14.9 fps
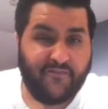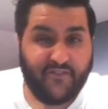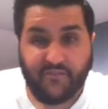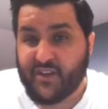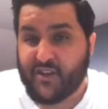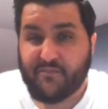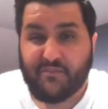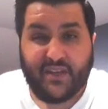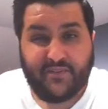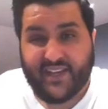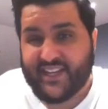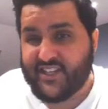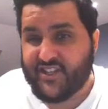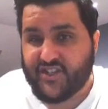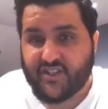Firmino may
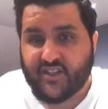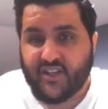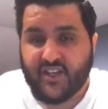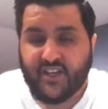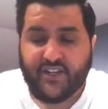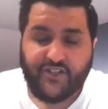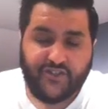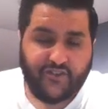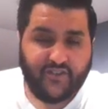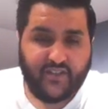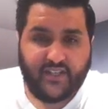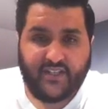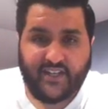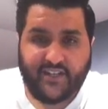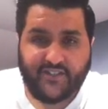be injured during the
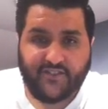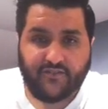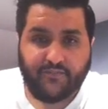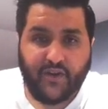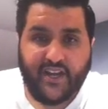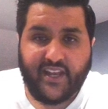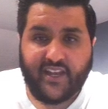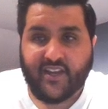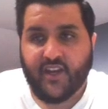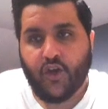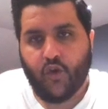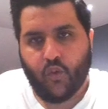international break.